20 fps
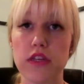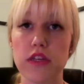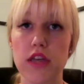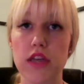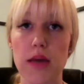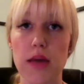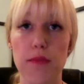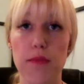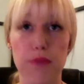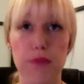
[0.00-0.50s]

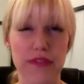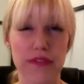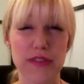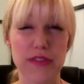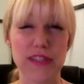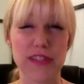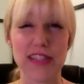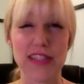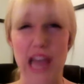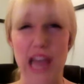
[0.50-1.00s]
a
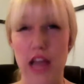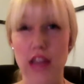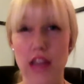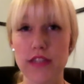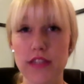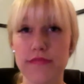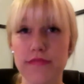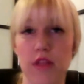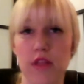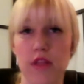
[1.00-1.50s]
breakfast
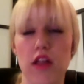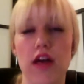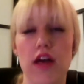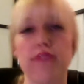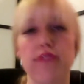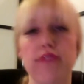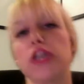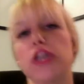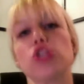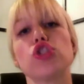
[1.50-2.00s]
salad. I'll
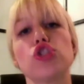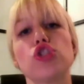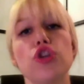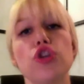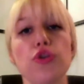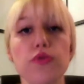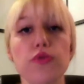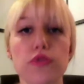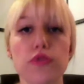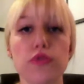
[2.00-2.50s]
have like
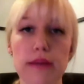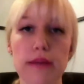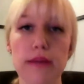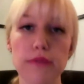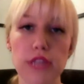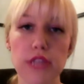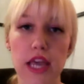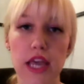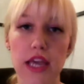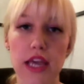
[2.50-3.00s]
2
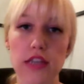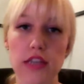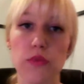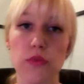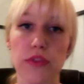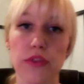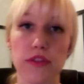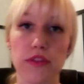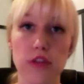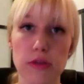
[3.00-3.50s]
scrambled eggs
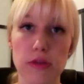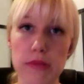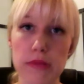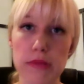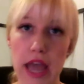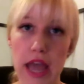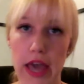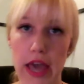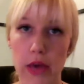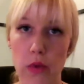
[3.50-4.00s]
with a little bit
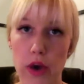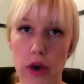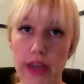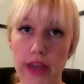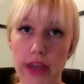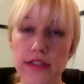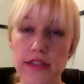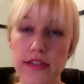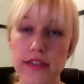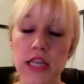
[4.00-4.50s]
of egg
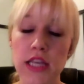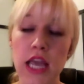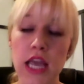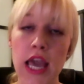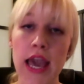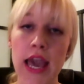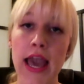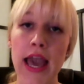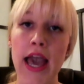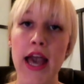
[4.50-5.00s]
whites,
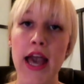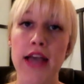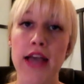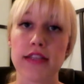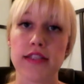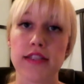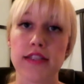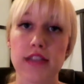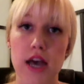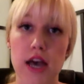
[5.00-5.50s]

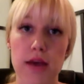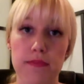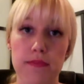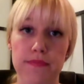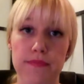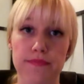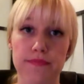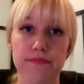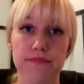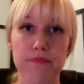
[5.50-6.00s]

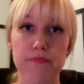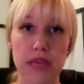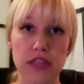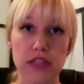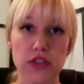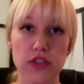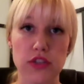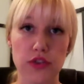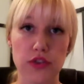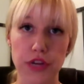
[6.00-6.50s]
some
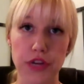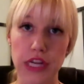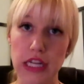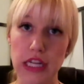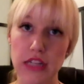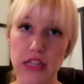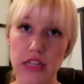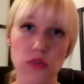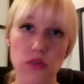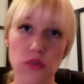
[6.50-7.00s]
mixed
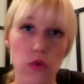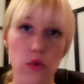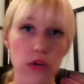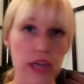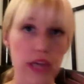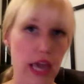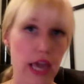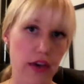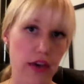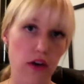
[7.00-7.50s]
greens or
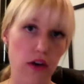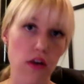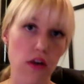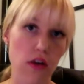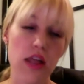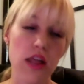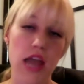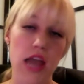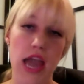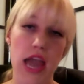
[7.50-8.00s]

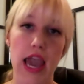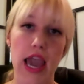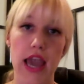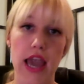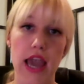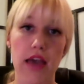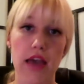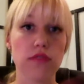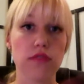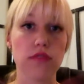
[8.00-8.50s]
kale,
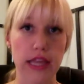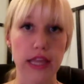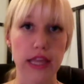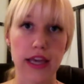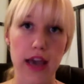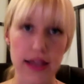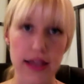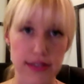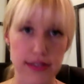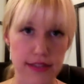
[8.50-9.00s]
like
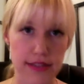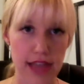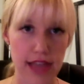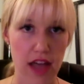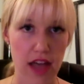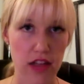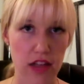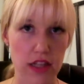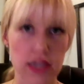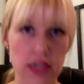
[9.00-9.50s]
as a
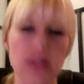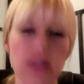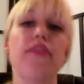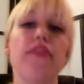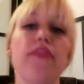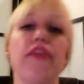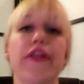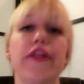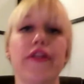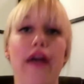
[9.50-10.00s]
salad,
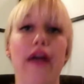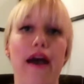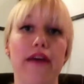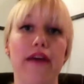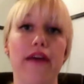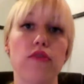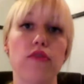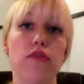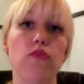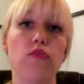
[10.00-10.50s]
and then I'll
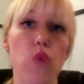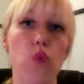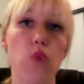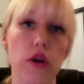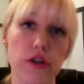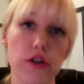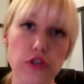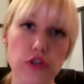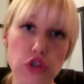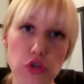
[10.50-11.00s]
have
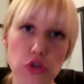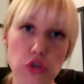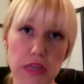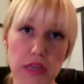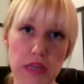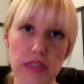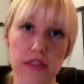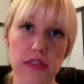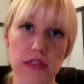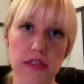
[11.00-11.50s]
1 or 2
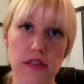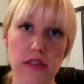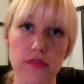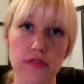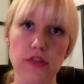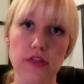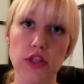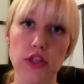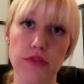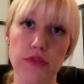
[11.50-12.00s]
pieces
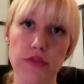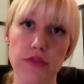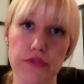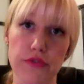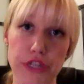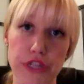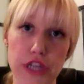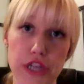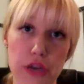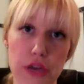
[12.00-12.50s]
of
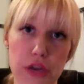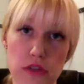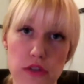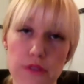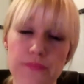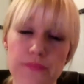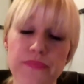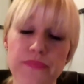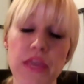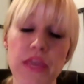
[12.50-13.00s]
gluten-free
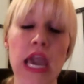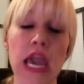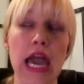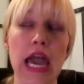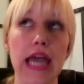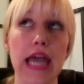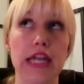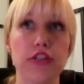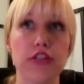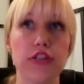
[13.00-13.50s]
toast.
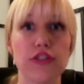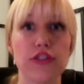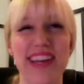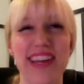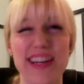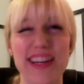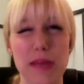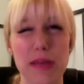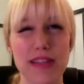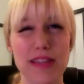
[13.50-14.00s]
And it just
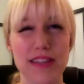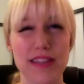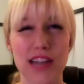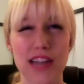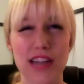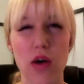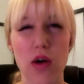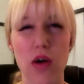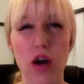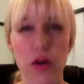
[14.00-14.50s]
kind of depends on
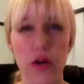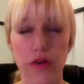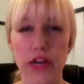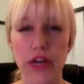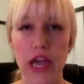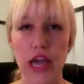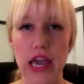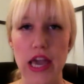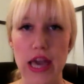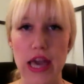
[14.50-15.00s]
how
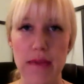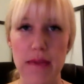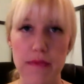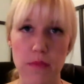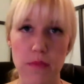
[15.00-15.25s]
hungry I am,